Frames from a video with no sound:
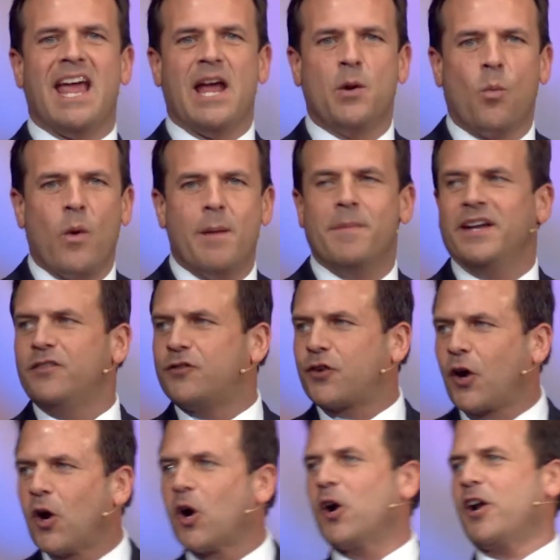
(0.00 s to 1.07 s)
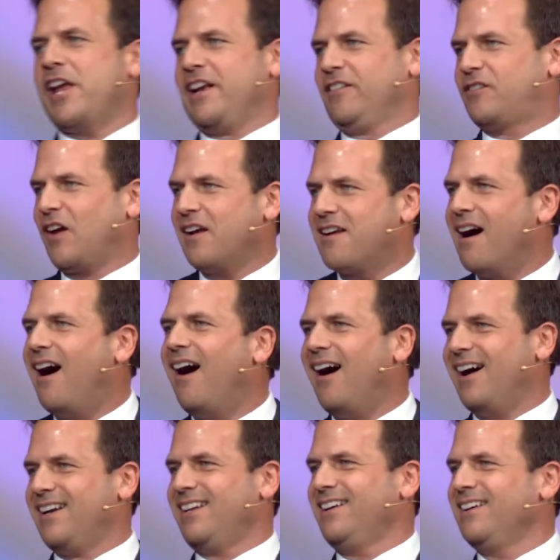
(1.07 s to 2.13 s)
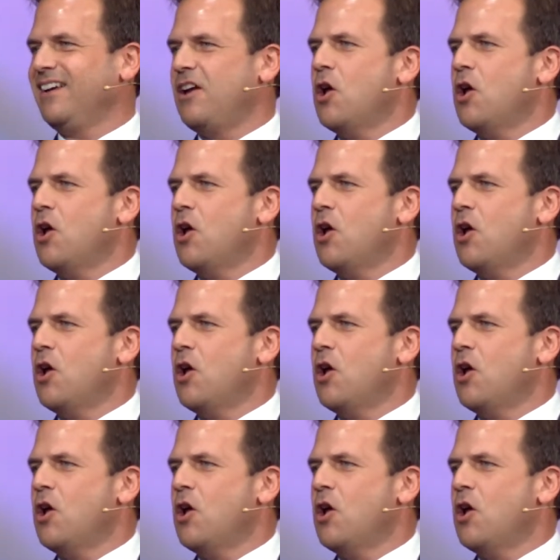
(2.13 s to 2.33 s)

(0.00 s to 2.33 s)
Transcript: and women turning to God.